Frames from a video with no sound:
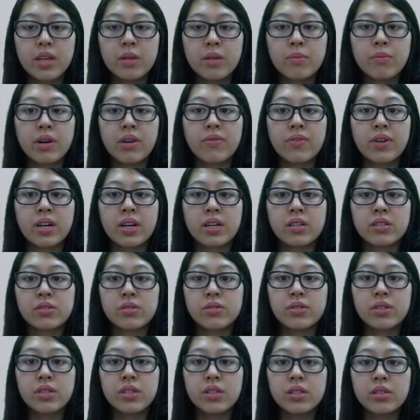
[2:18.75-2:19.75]
in my
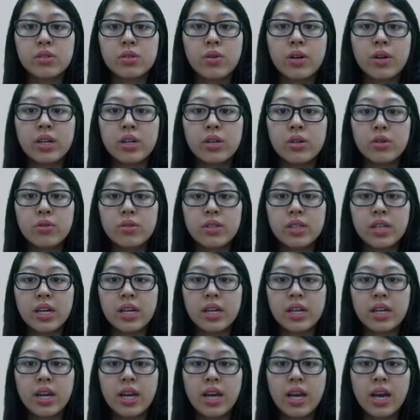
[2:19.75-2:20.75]
financial year, so I know
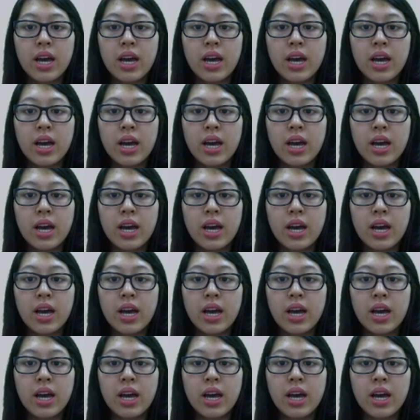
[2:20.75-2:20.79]
that